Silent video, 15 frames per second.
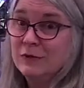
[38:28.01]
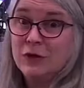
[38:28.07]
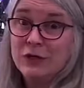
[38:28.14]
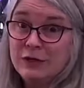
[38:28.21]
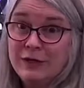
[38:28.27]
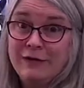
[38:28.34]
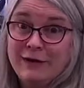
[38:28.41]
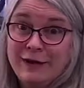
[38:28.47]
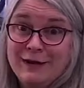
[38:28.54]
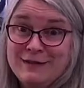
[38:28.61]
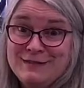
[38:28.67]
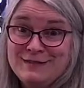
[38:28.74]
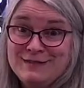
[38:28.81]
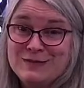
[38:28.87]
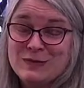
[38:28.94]
hurting your
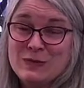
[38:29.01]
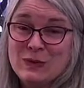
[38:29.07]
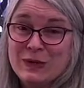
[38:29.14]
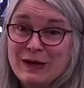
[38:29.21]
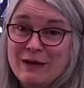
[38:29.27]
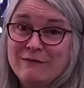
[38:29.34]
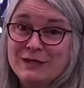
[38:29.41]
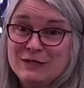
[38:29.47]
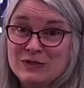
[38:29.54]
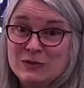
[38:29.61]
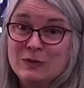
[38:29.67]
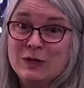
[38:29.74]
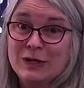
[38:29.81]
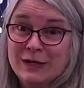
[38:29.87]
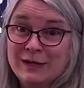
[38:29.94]
hands or having to
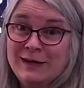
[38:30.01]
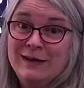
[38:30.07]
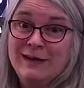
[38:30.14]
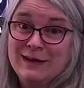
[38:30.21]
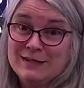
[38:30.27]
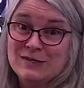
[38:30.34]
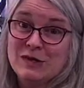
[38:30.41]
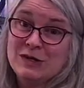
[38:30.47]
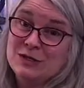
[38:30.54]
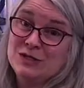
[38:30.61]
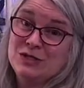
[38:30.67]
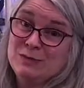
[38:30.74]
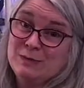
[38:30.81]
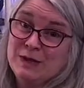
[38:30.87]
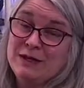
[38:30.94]
work as hard
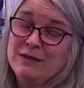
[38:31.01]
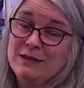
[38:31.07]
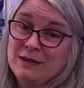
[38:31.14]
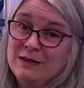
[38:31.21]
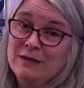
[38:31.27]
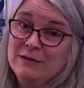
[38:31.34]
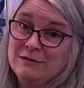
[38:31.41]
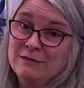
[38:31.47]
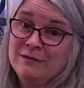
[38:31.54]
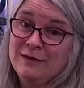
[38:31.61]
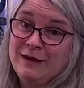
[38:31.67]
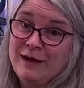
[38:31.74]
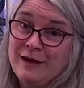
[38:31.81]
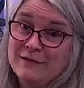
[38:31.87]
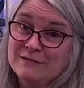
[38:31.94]
as you might think you
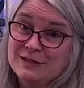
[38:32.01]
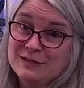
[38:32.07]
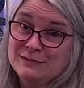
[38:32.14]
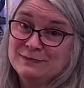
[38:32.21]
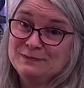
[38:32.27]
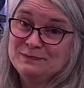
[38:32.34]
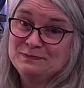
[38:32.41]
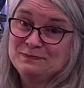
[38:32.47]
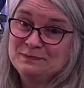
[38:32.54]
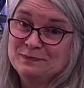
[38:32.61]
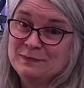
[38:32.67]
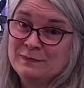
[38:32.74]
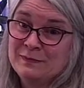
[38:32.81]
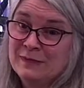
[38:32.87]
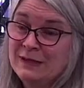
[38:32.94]
have to.
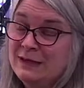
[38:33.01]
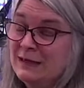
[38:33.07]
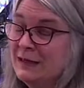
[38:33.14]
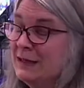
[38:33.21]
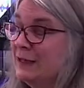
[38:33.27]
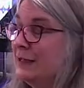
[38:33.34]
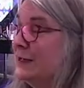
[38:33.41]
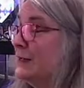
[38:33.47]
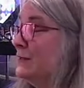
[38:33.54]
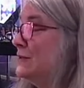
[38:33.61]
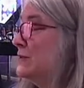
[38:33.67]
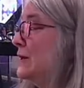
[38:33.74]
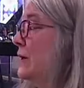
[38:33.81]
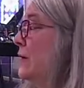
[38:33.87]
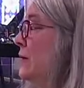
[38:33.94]

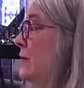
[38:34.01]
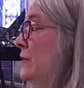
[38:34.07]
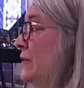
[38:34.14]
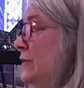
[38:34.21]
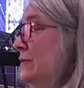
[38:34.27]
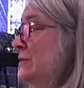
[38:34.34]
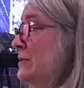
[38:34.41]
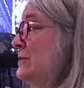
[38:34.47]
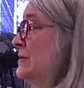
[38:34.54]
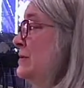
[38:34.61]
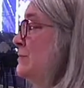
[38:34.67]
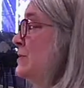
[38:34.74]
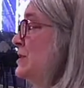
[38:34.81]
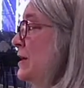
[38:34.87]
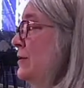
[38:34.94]
So those are
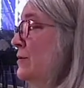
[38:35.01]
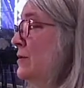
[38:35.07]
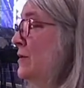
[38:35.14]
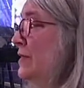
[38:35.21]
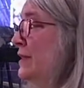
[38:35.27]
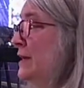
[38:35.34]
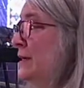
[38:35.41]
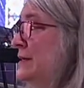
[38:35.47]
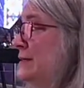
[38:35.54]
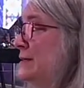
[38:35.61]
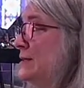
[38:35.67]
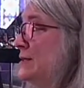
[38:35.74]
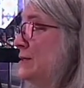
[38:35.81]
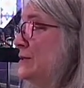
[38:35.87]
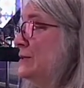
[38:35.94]
some general things
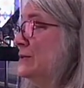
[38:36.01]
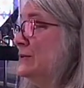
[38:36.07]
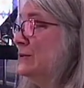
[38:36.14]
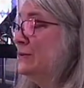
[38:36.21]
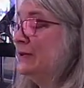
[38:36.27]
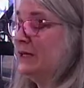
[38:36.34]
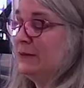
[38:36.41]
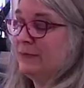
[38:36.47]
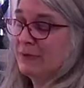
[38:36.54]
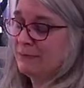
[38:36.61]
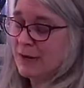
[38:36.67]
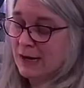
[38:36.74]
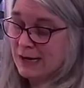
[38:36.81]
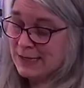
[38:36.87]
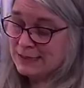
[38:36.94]
to keep in
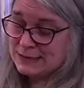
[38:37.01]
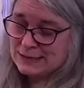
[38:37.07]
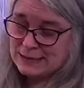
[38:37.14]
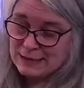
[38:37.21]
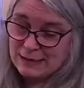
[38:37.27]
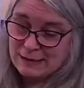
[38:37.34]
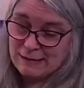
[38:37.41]
mind.